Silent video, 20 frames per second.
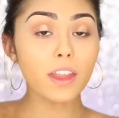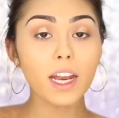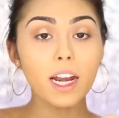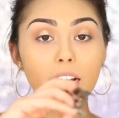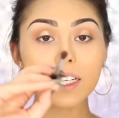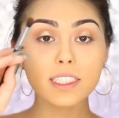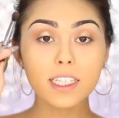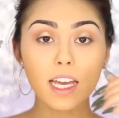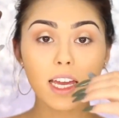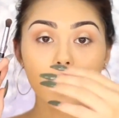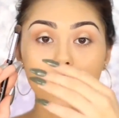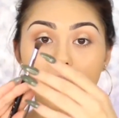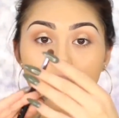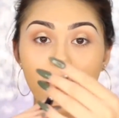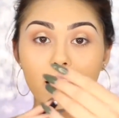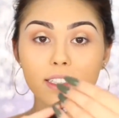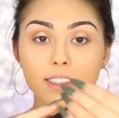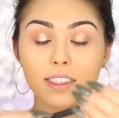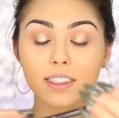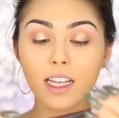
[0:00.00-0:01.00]
Then I take
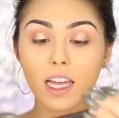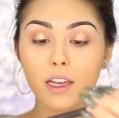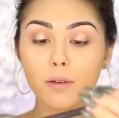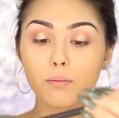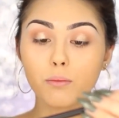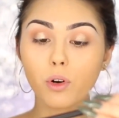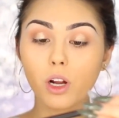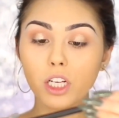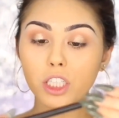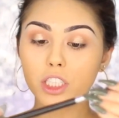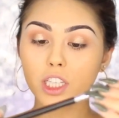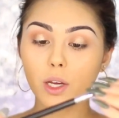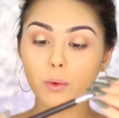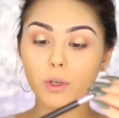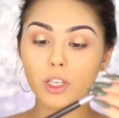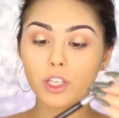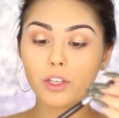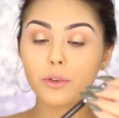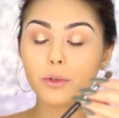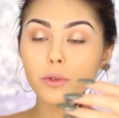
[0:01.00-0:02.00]
that same brush that
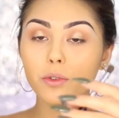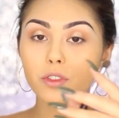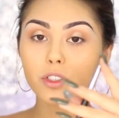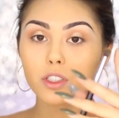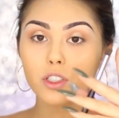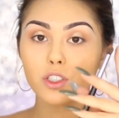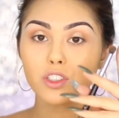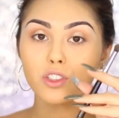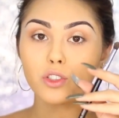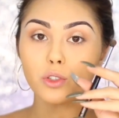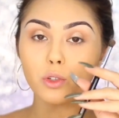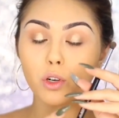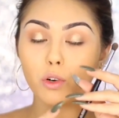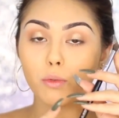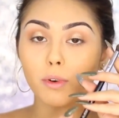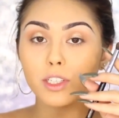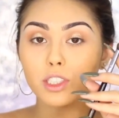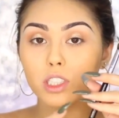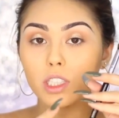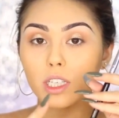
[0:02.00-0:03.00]
we used to
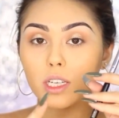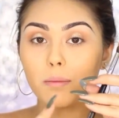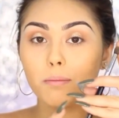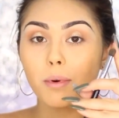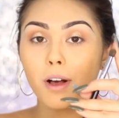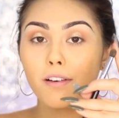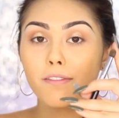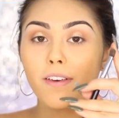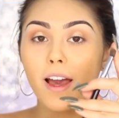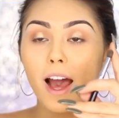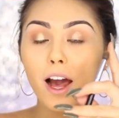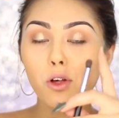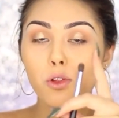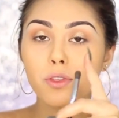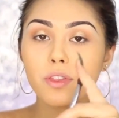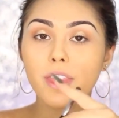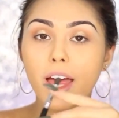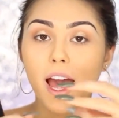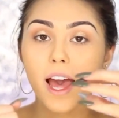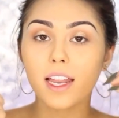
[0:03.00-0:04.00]
originally buff
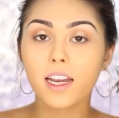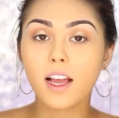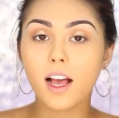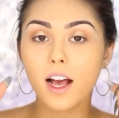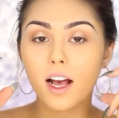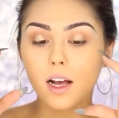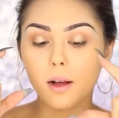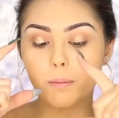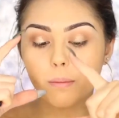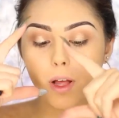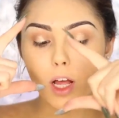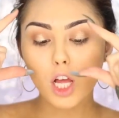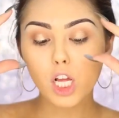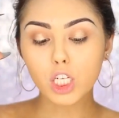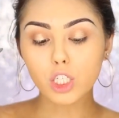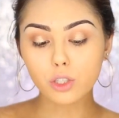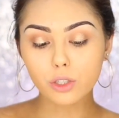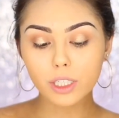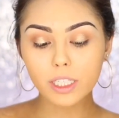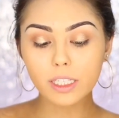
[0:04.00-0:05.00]
out that
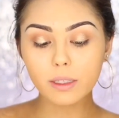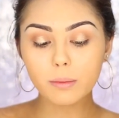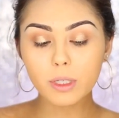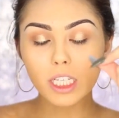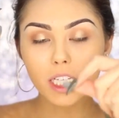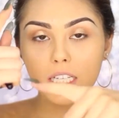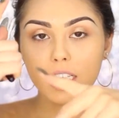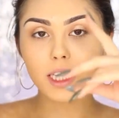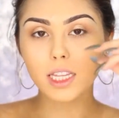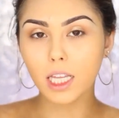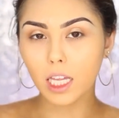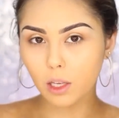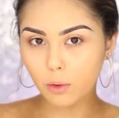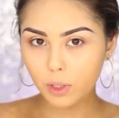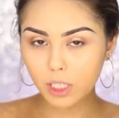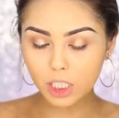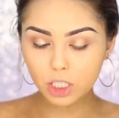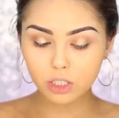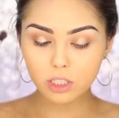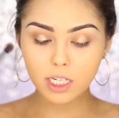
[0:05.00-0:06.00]
creamy,
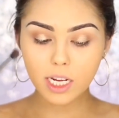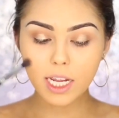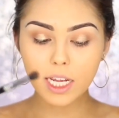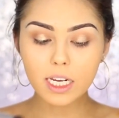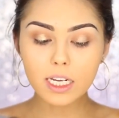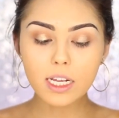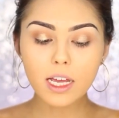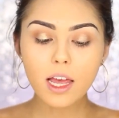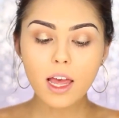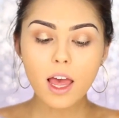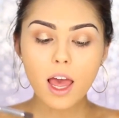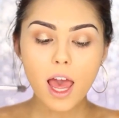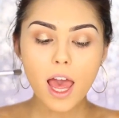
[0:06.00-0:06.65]
liquidy shade,